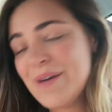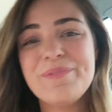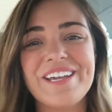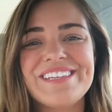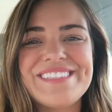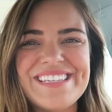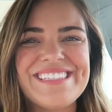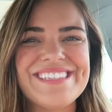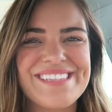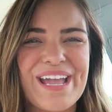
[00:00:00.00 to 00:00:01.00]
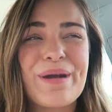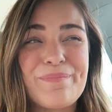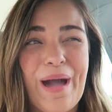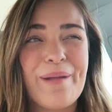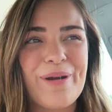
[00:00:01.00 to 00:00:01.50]
because this is like
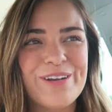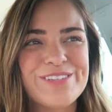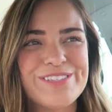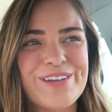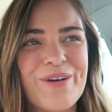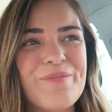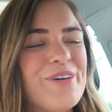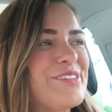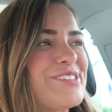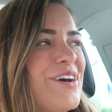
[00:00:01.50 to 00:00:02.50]
my Barnes and Noble,